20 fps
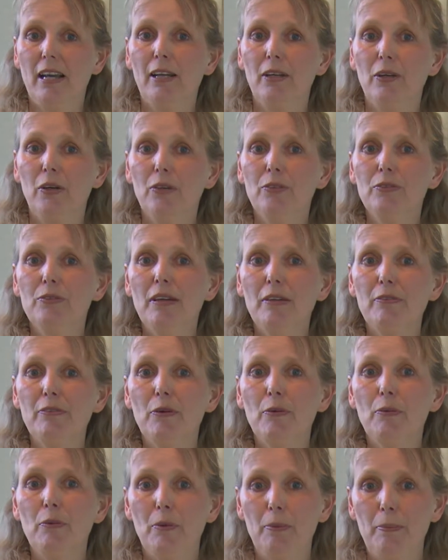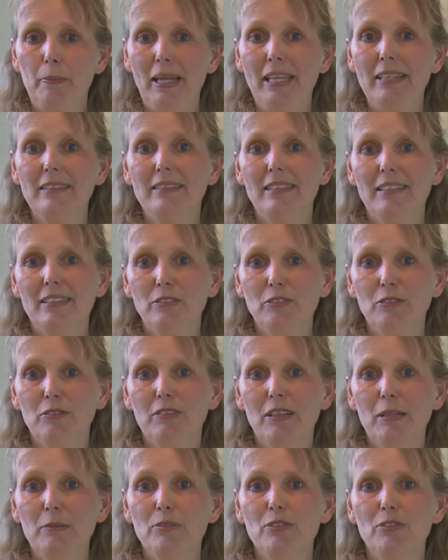I unravel what makes
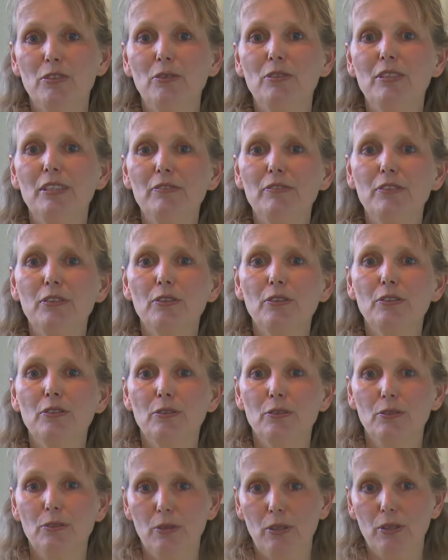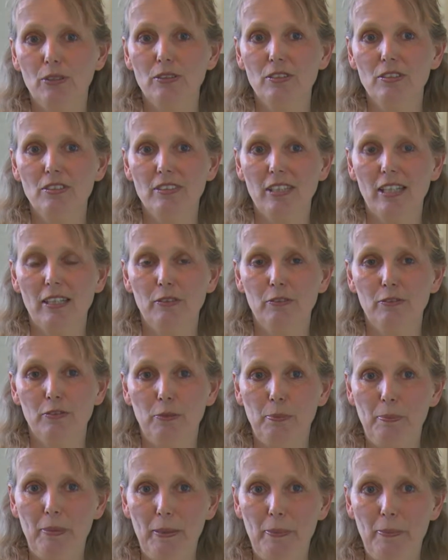histograms so difficult to understand
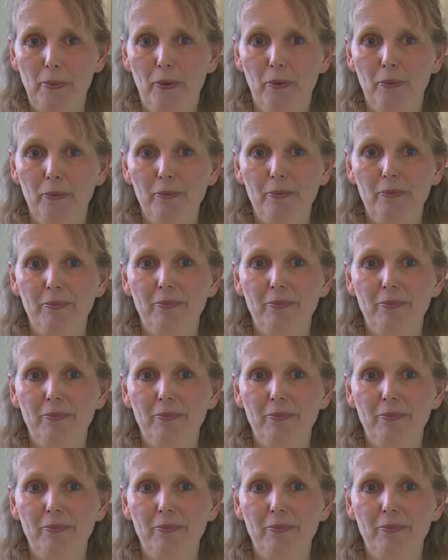for people.